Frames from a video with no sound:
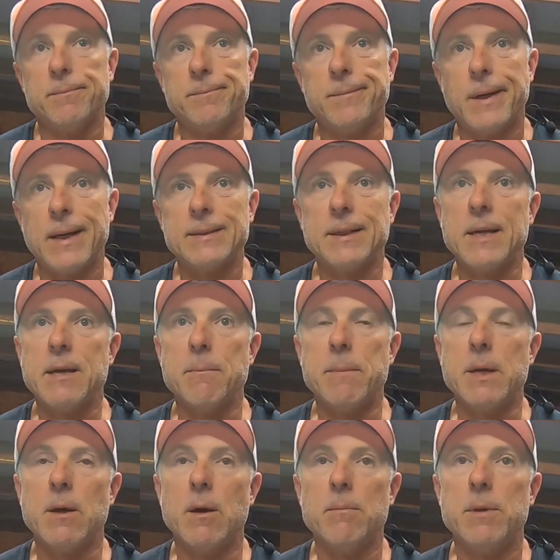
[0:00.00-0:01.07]
I say hit
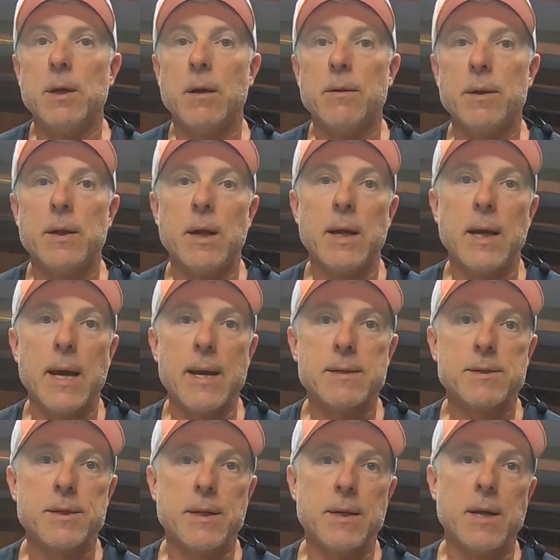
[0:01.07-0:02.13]
me up the other day
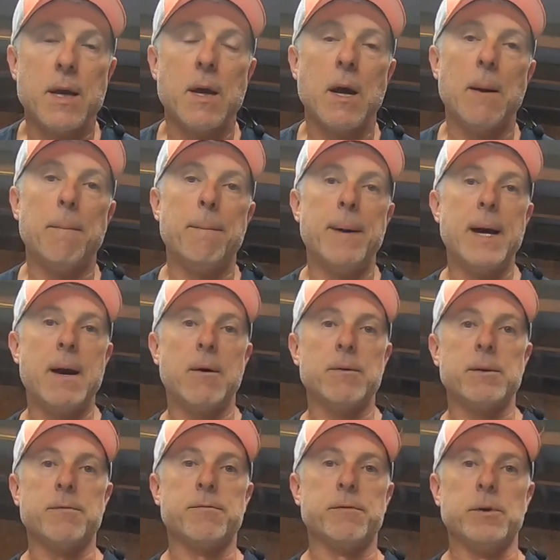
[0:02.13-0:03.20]
asking about
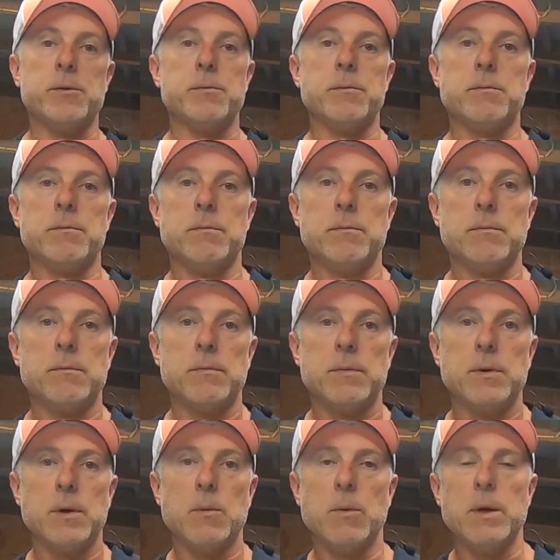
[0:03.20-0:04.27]
the Fluke.
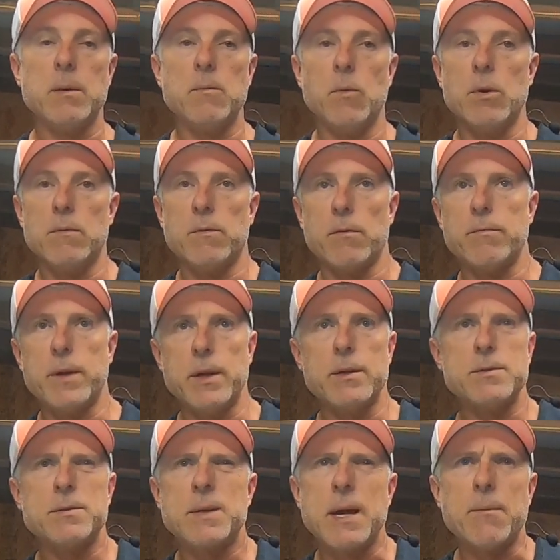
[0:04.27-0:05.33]
And we, in one of our
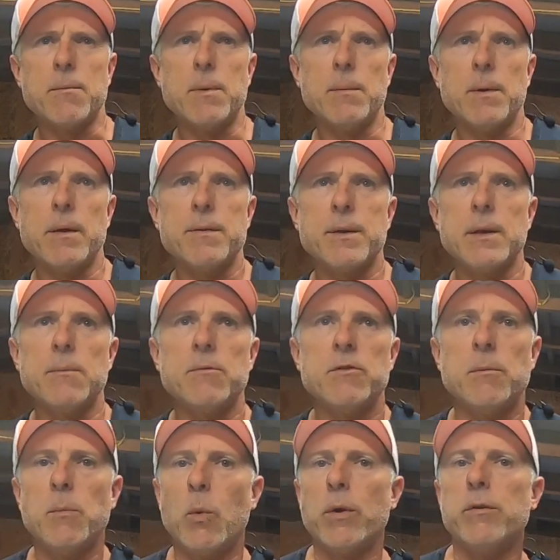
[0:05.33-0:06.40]
videos, can't remember, I think it was
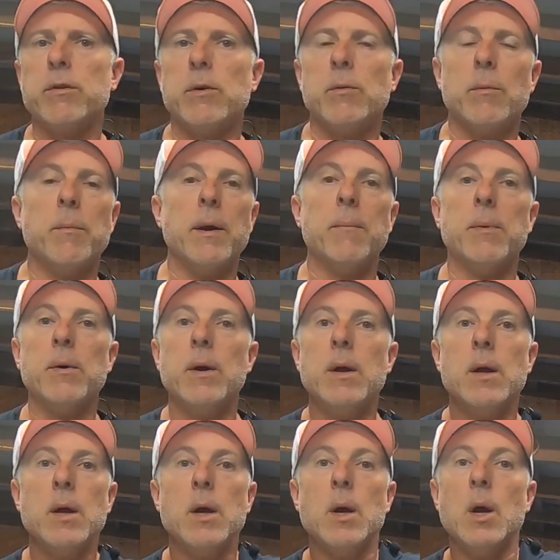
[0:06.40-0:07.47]
a morning to remember,
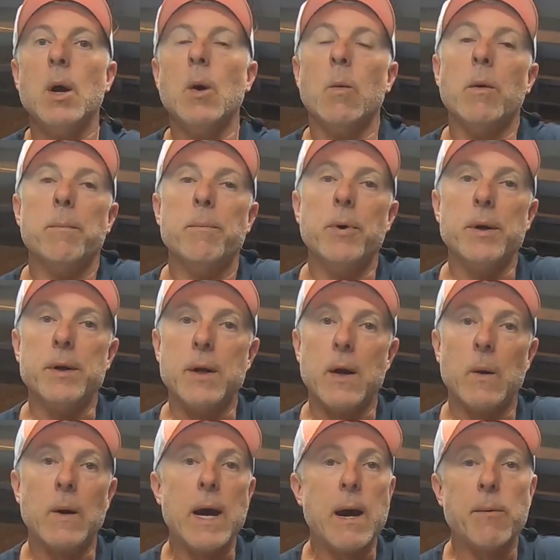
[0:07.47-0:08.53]
we put in there
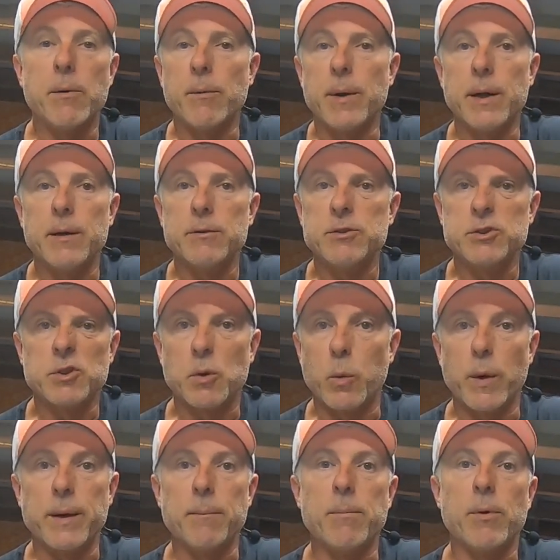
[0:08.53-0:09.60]
on how we rigged, just a
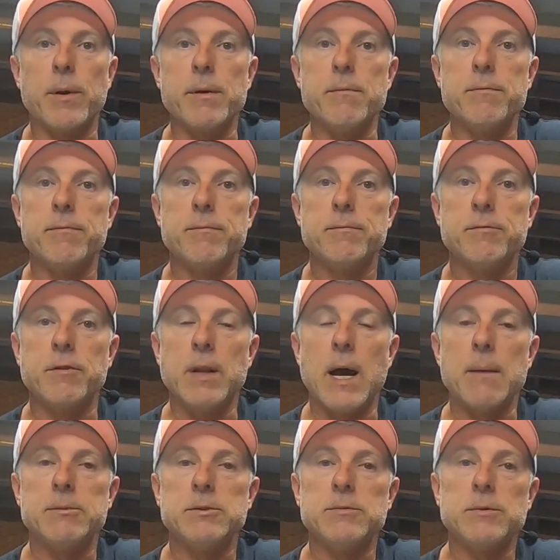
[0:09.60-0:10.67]
quick brief
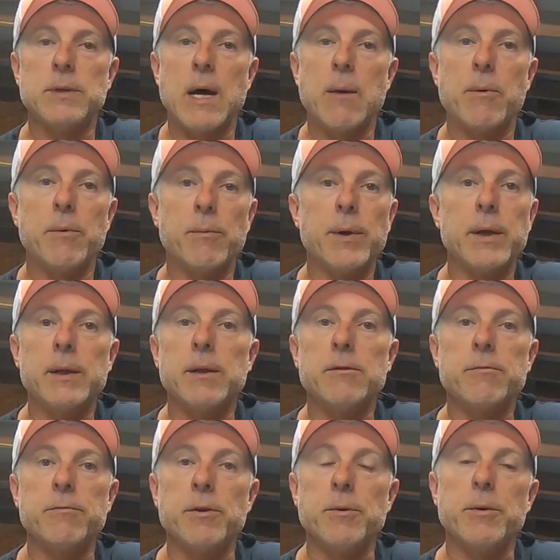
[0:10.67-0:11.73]
synopsis on how we rigged this
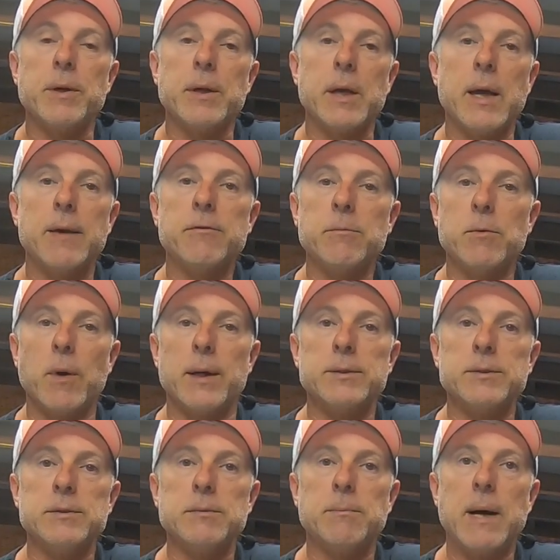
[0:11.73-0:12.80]
Fluke, and he had some
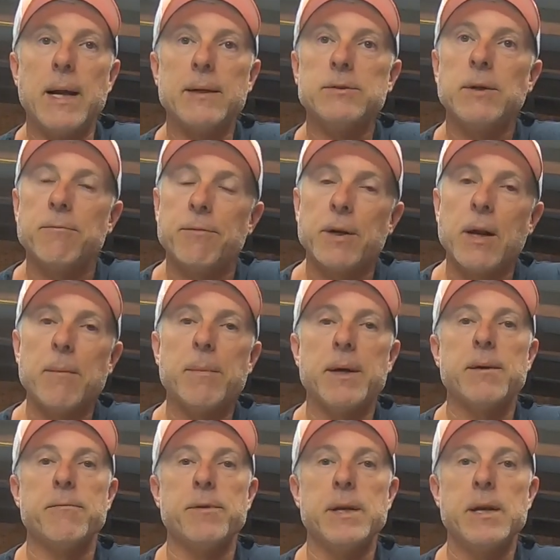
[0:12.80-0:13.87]
questions about it, so I figured I'd
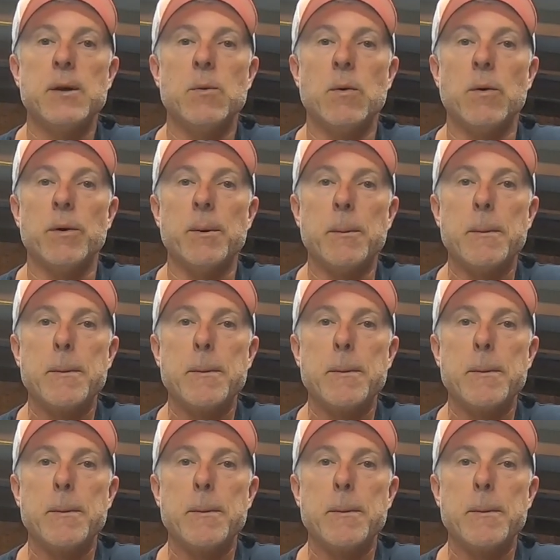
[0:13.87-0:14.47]
make a video on it.